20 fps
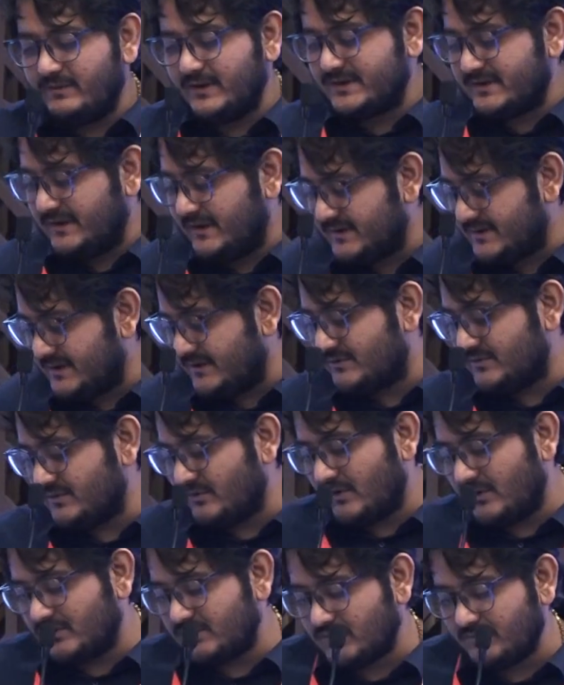vaccination
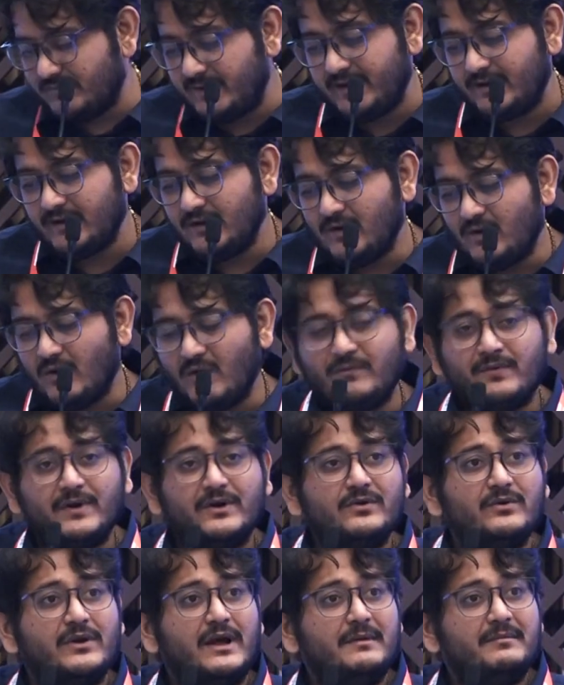should also be
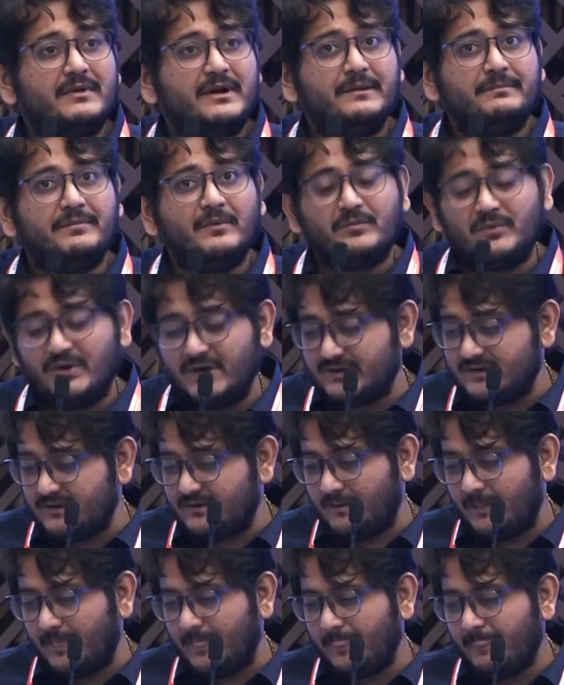offered to diabetic
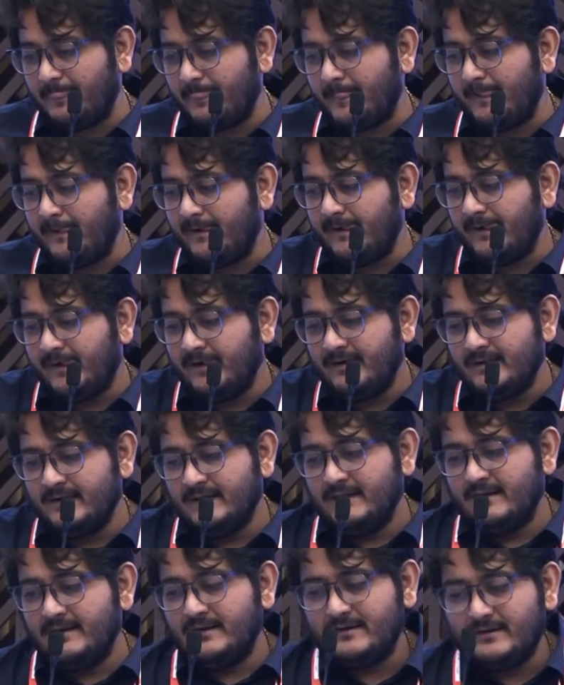population.
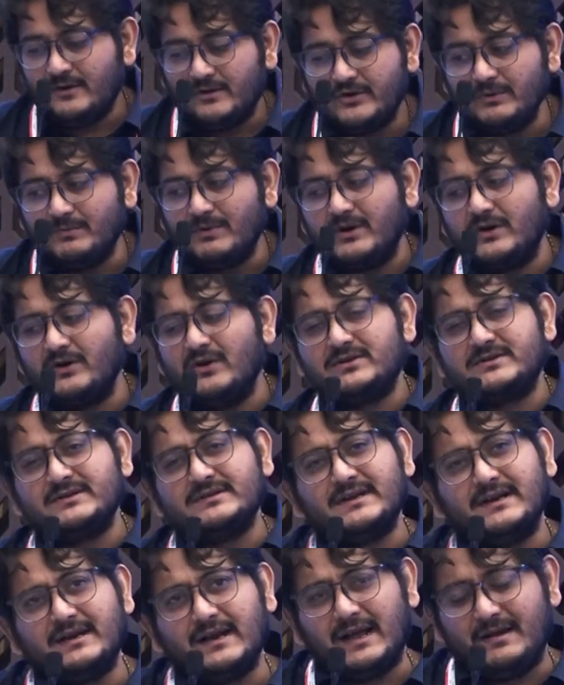Now
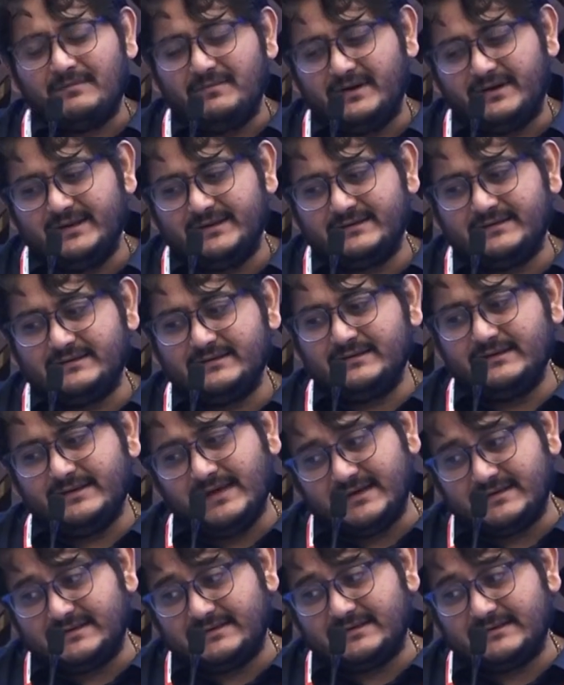tuberculosis and diabetes.
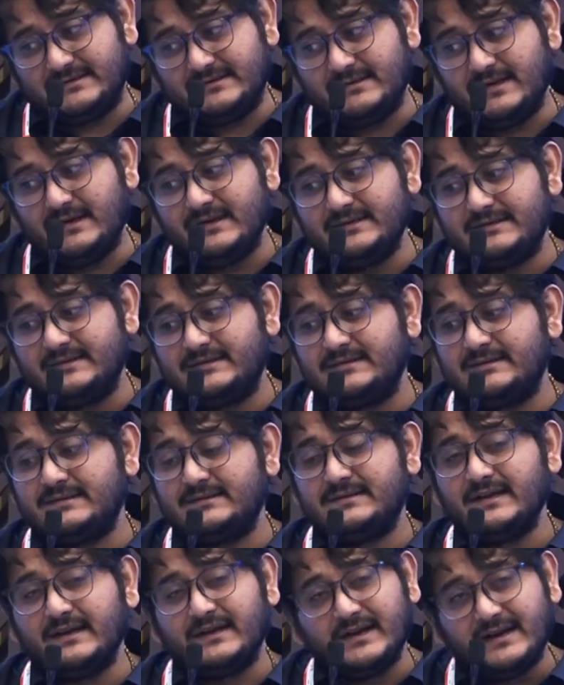Yes, there is
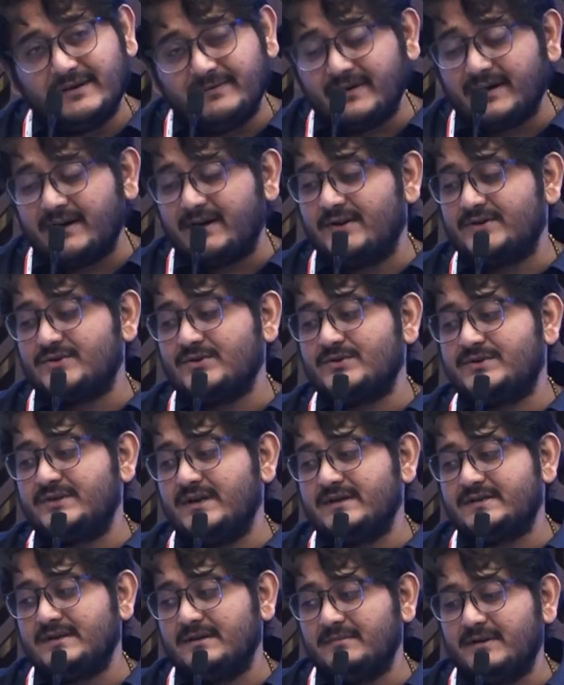significant
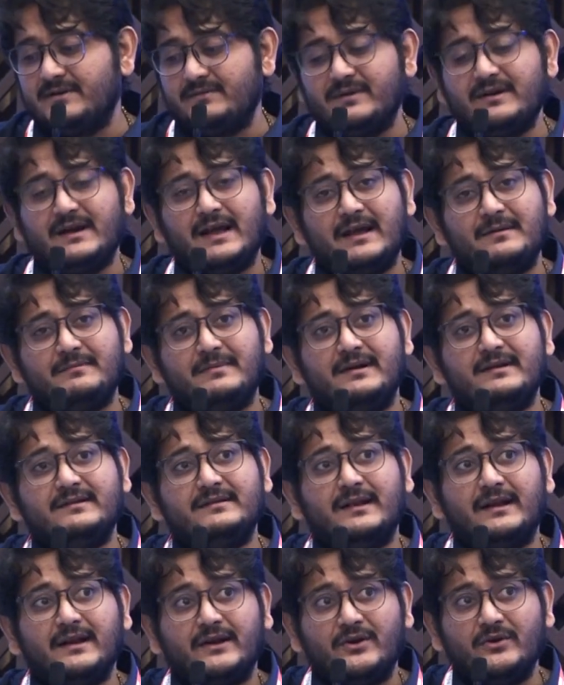association between diabetes
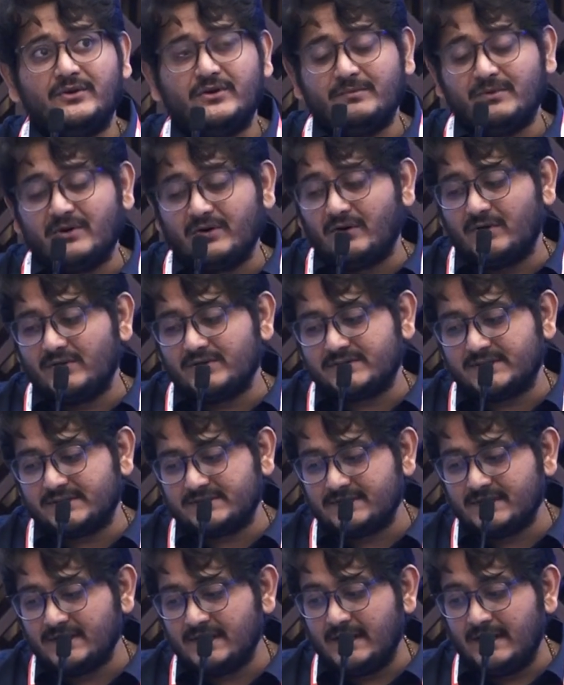and acute
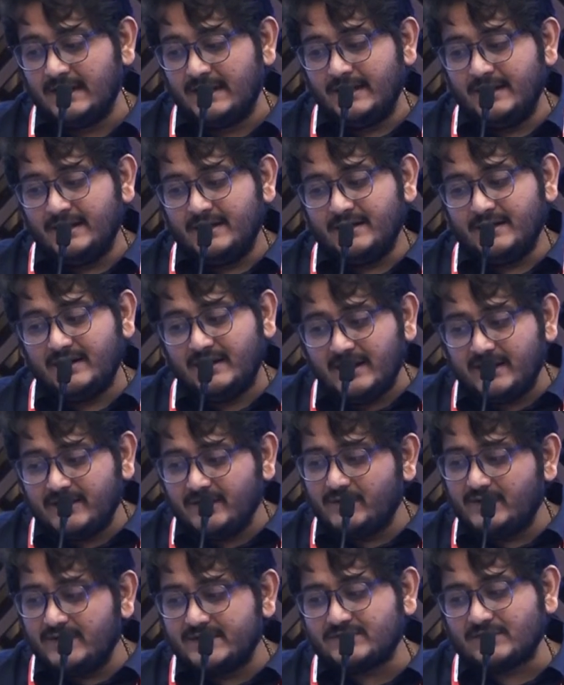tuberculosis.
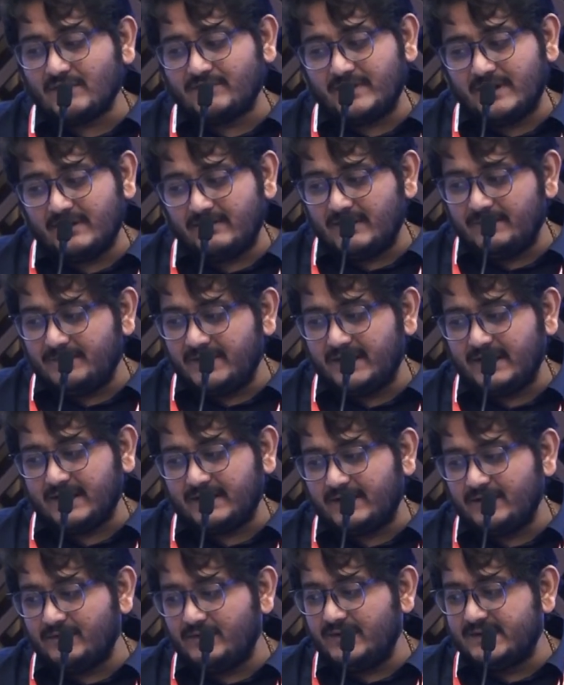Relative risk of developing
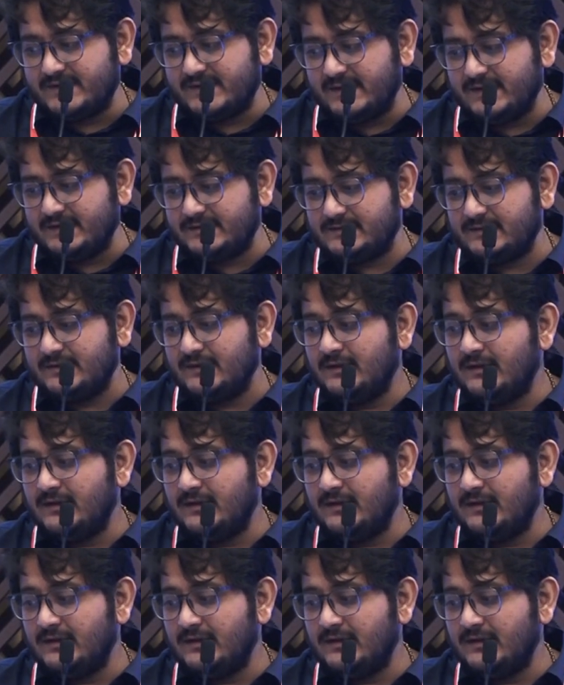active disease